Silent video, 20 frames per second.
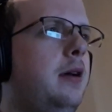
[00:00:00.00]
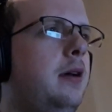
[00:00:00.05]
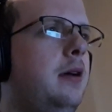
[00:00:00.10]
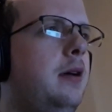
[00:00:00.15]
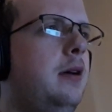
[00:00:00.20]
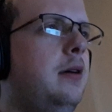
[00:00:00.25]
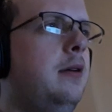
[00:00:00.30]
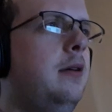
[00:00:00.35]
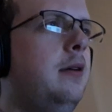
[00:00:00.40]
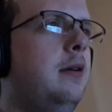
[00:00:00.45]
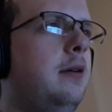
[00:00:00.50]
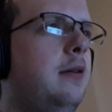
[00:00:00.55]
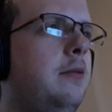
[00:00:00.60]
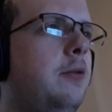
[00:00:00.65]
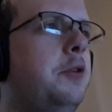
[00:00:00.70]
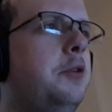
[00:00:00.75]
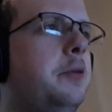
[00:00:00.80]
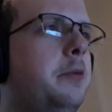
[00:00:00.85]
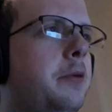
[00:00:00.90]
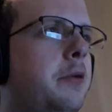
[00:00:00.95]

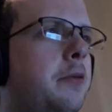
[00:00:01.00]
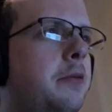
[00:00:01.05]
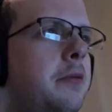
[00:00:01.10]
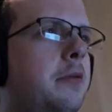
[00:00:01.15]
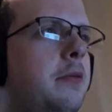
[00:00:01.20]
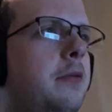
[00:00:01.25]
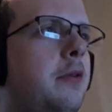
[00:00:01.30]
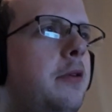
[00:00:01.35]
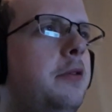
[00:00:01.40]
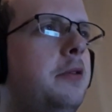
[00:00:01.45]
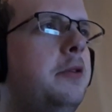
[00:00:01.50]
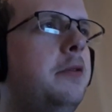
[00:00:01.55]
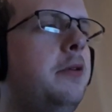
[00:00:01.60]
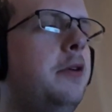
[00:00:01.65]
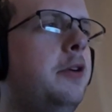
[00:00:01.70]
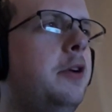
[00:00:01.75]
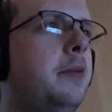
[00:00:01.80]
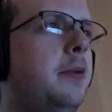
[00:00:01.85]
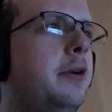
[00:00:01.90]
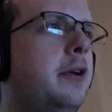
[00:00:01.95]
row
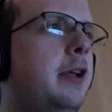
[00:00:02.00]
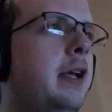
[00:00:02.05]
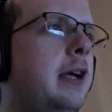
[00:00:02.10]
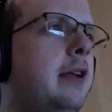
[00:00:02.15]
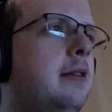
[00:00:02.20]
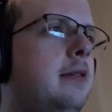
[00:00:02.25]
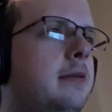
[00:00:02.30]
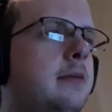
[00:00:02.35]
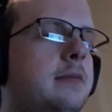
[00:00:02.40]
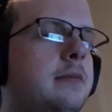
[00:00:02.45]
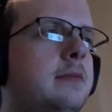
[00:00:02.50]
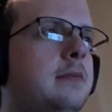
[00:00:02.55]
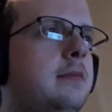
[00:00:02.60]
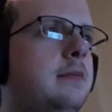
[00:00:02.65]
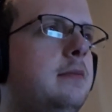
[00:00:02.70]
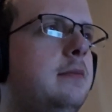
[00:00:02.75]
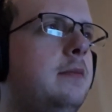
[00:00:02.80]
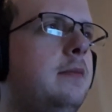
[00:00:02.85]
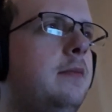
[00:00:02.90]
your boat again.